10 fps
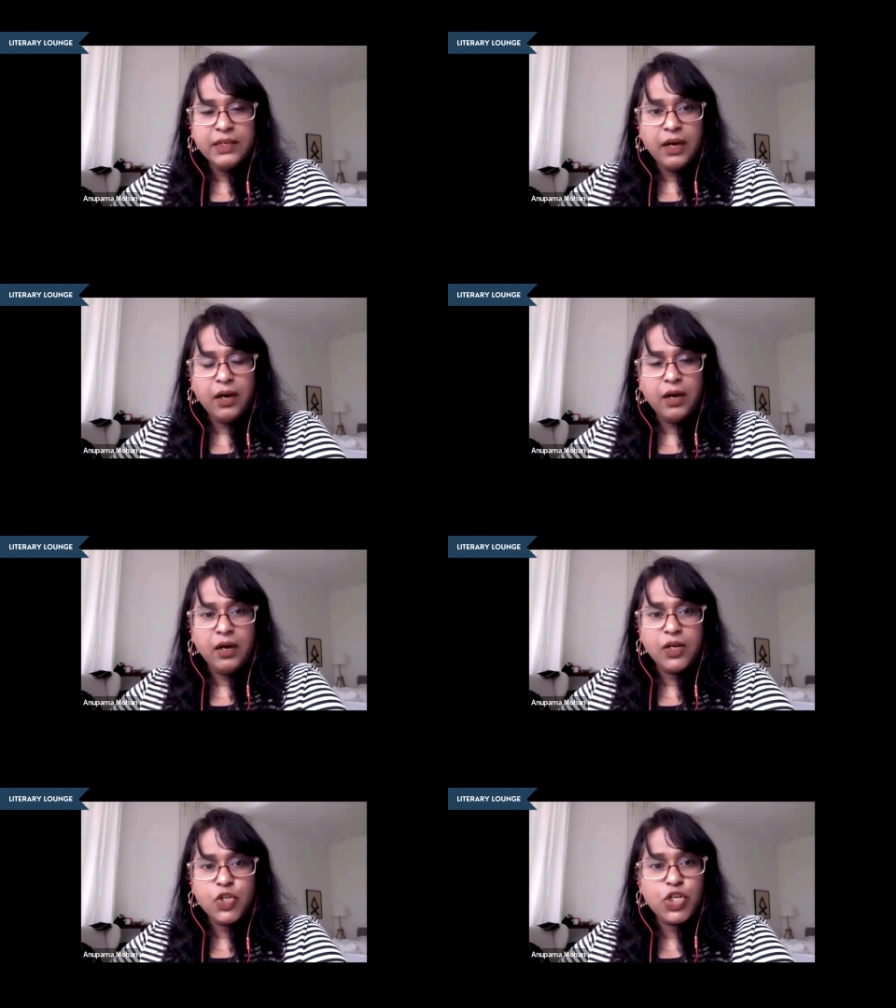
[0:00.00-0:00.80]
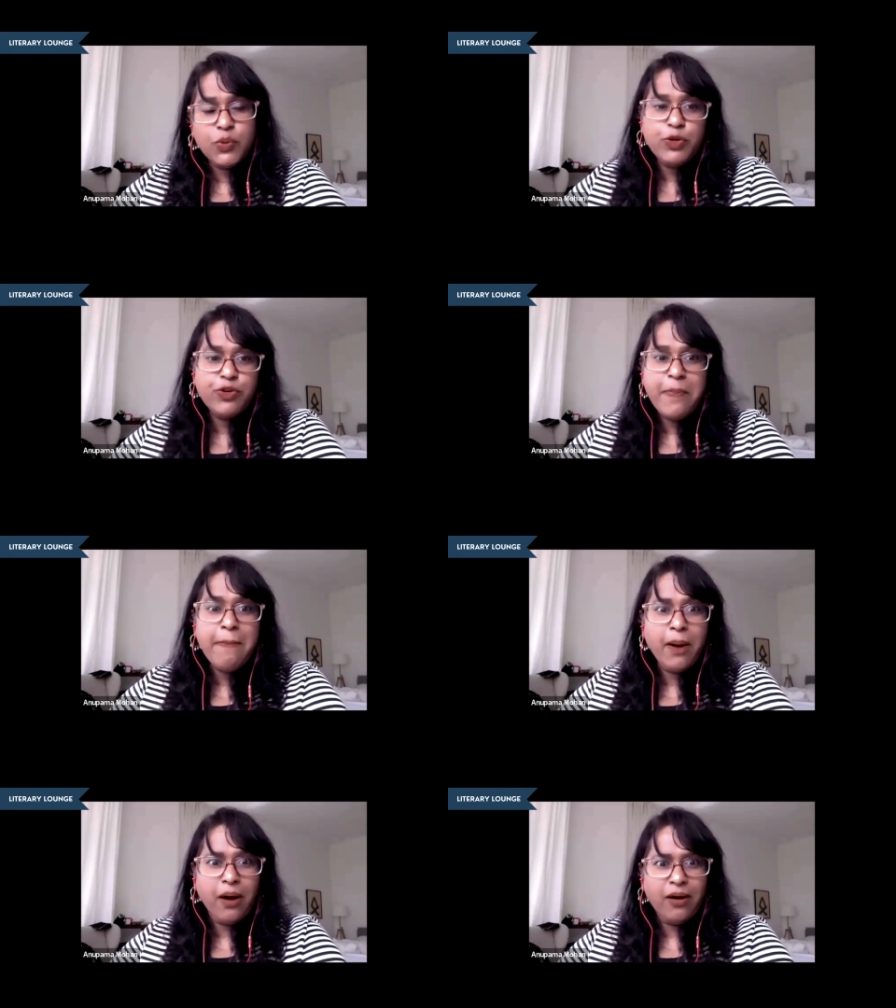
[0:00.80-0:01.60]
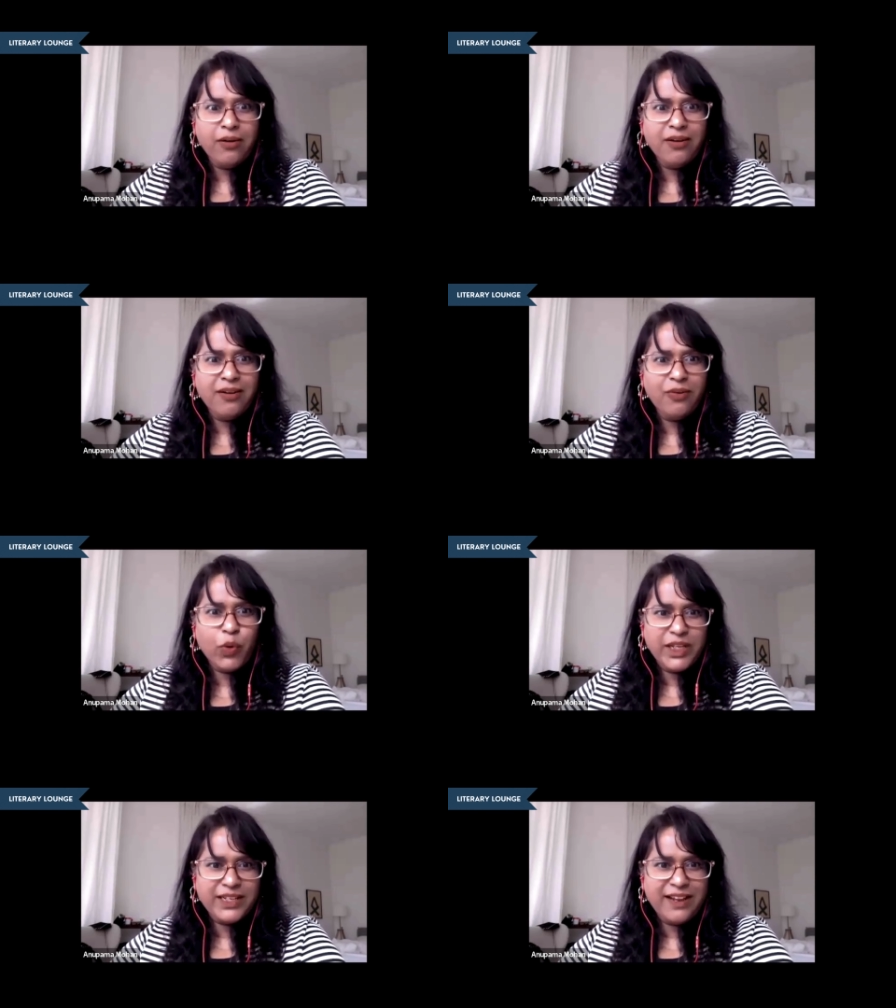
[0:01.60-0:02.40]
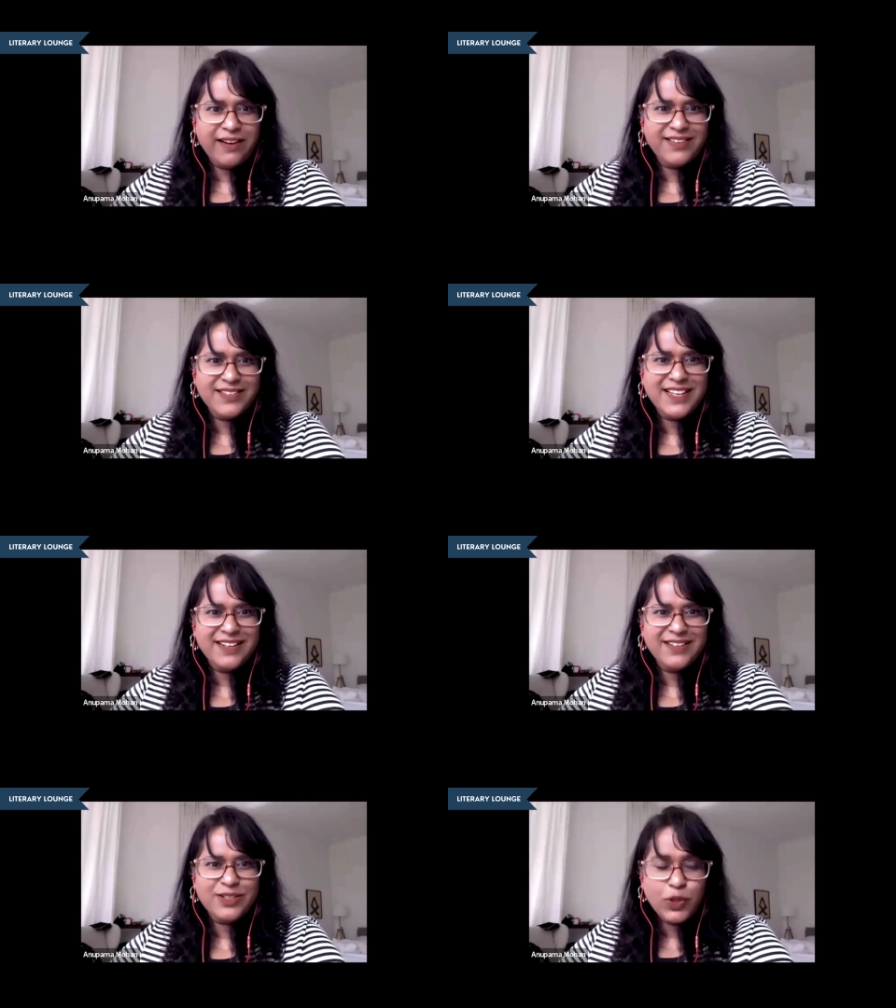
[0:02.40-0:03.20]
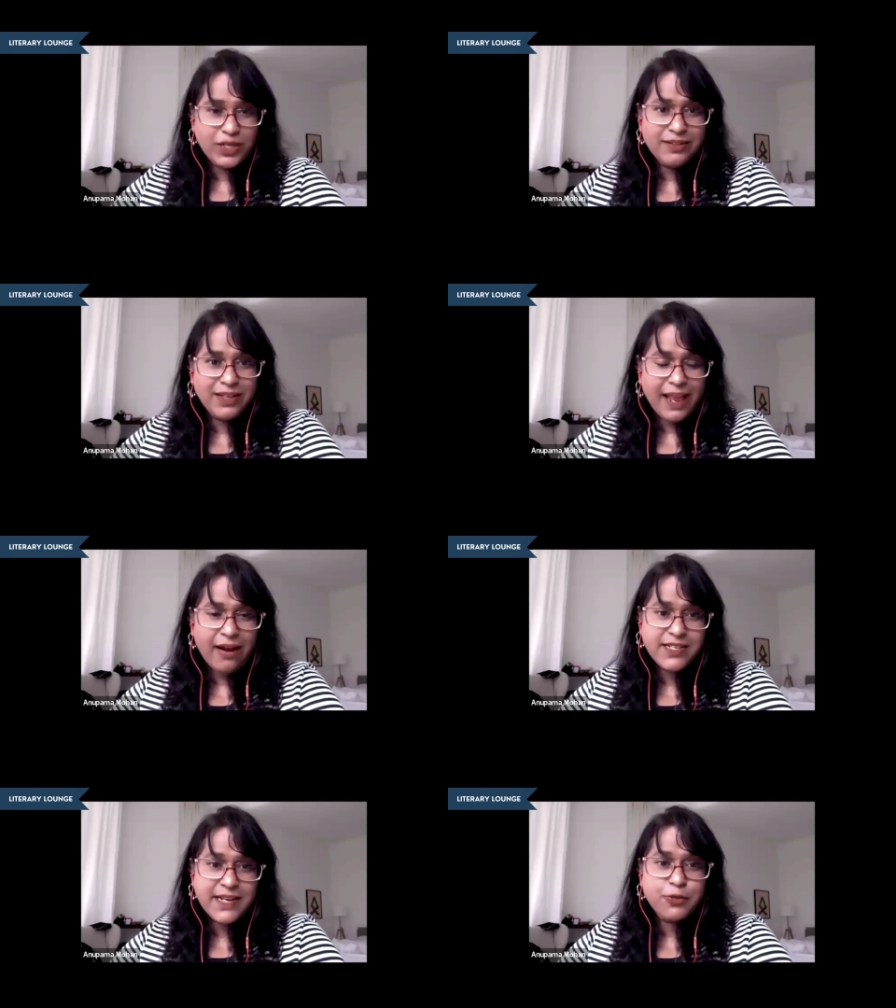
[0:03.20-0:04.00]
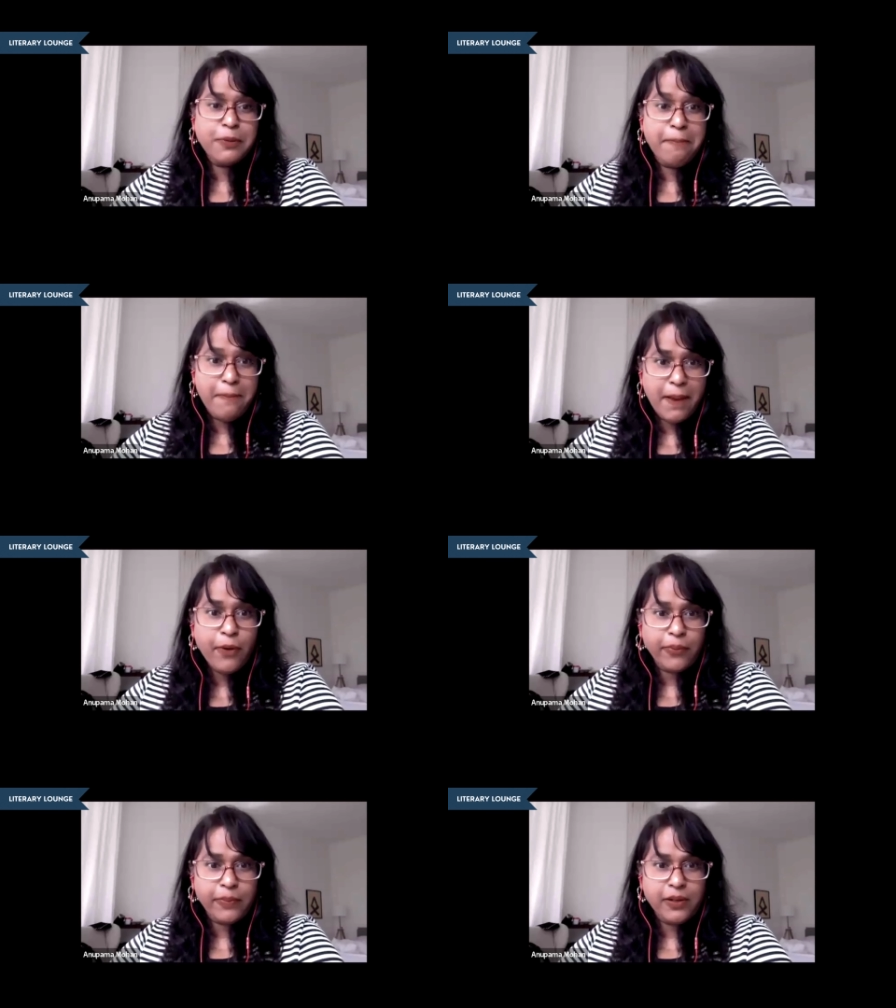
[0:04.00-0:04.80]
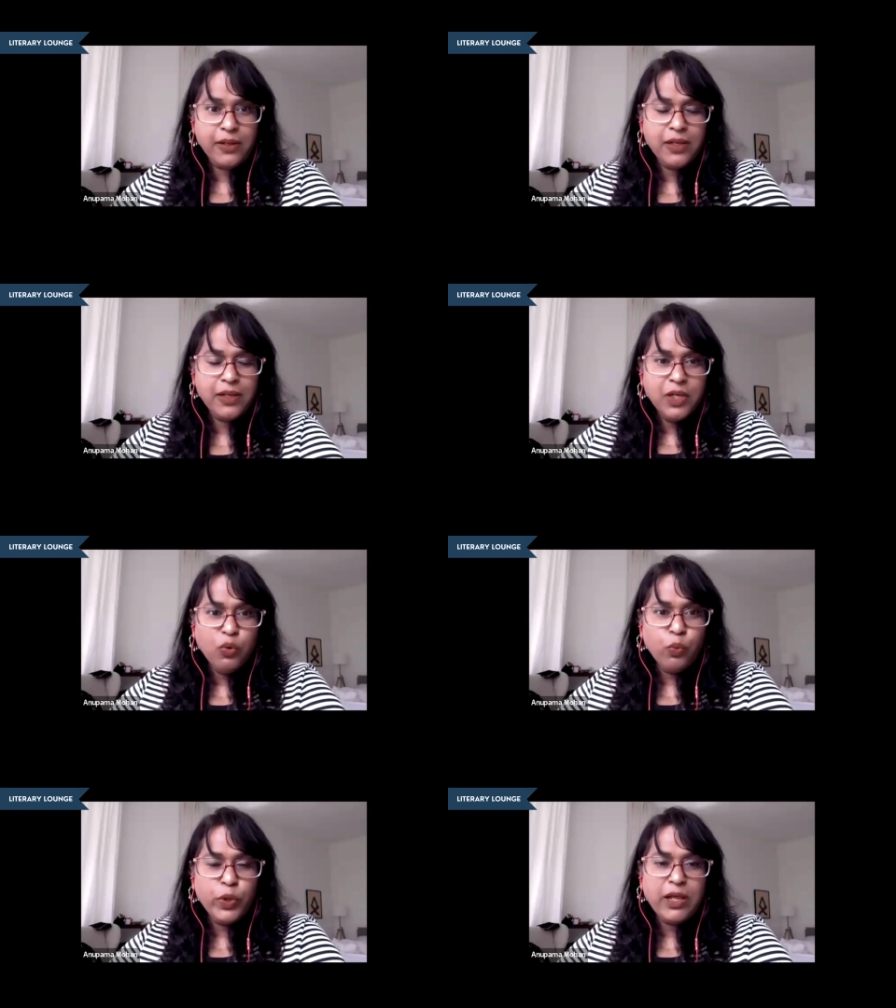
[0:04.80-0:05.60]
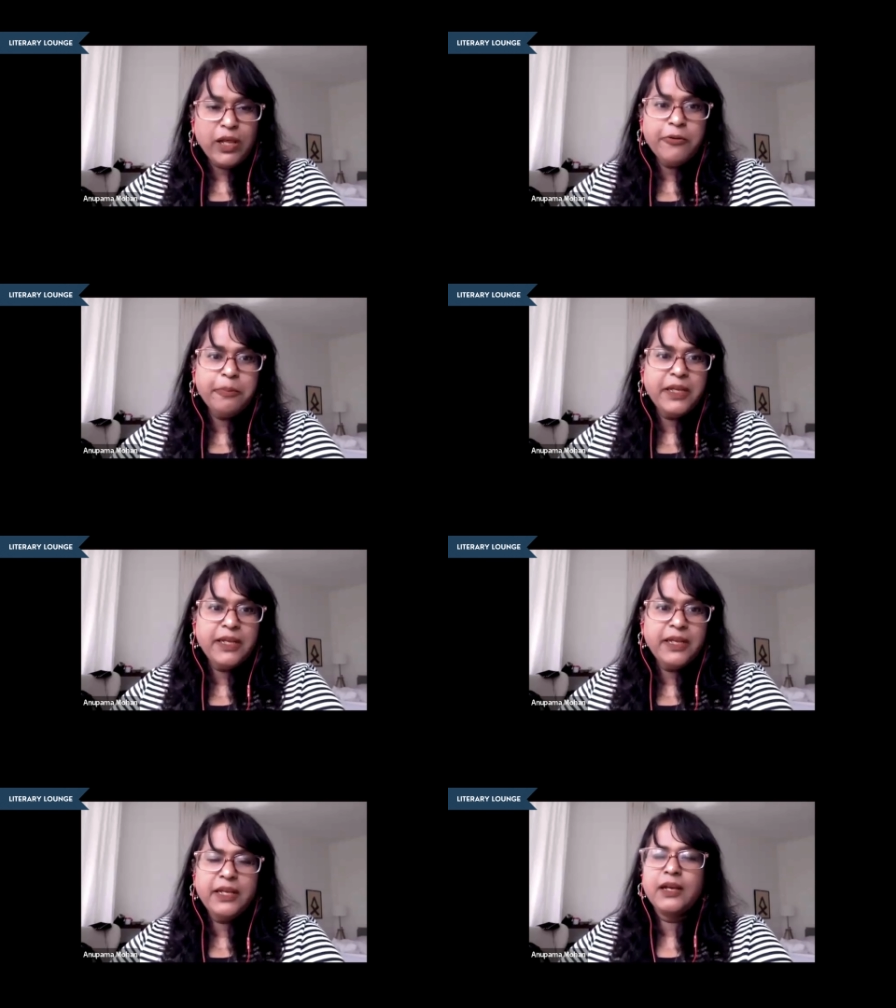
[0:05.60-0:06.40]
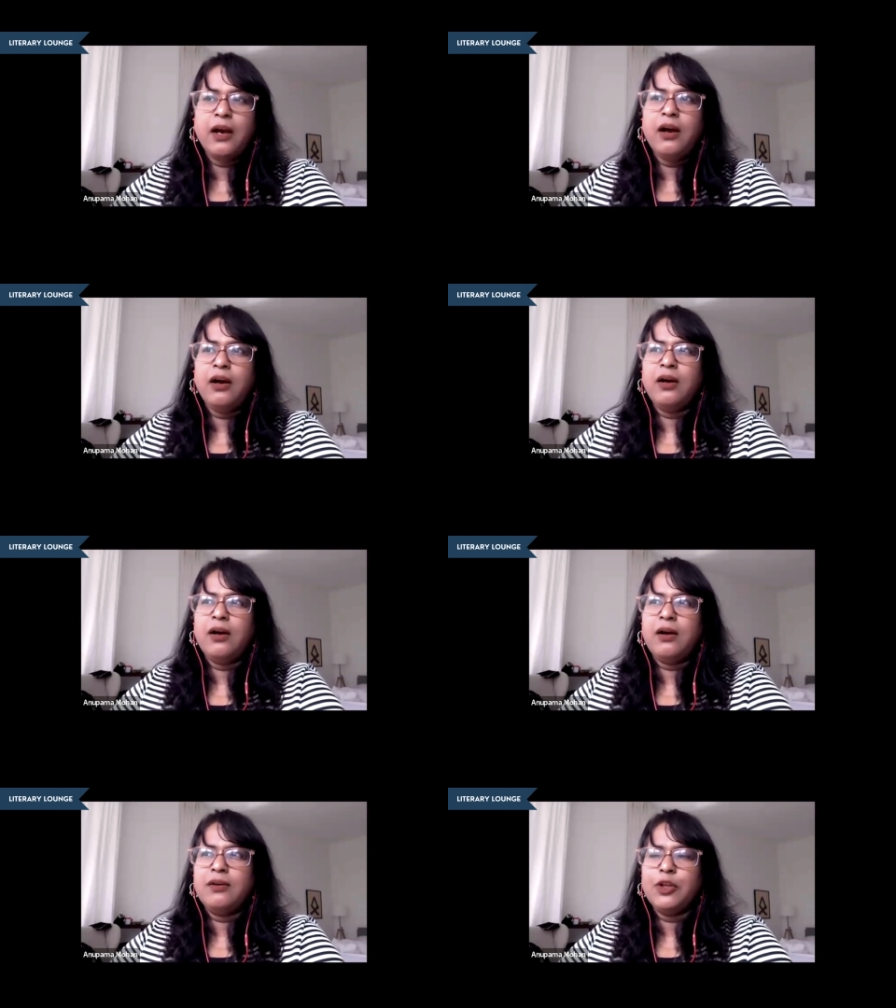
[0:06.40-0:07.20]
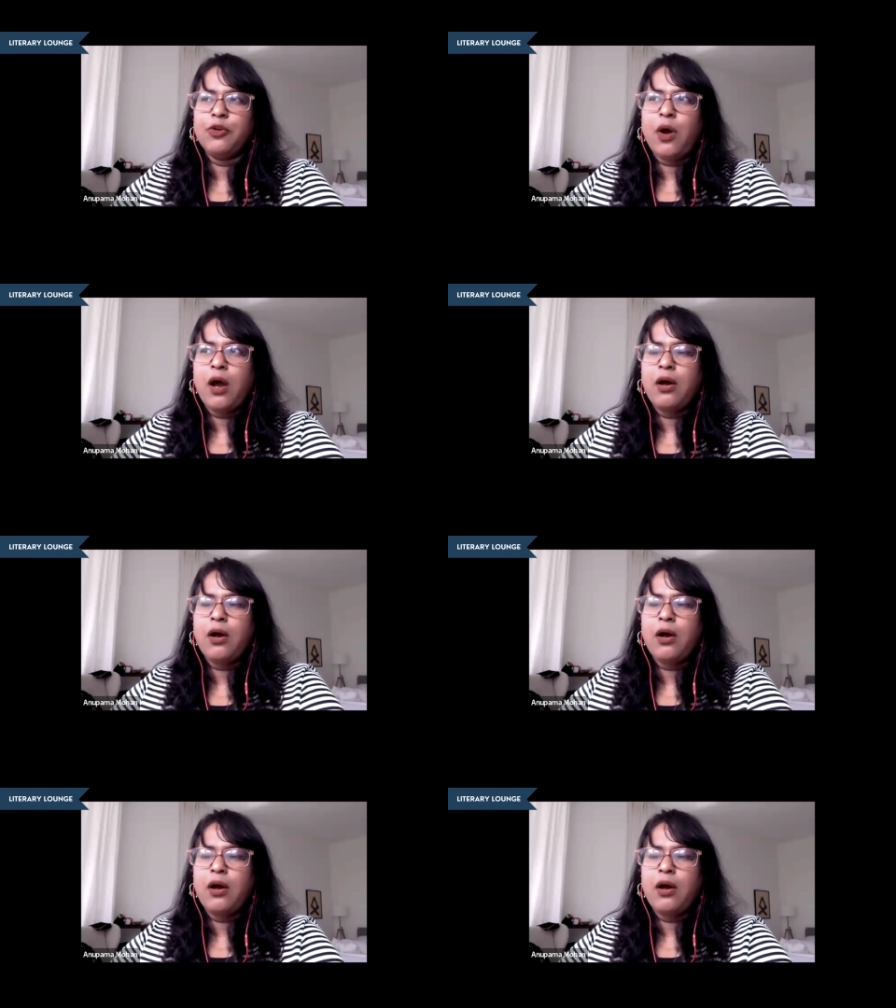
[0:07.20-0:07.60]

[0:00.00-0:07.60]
uh, she would remember what that character said. So the character had to be memorable without being, uh, you know,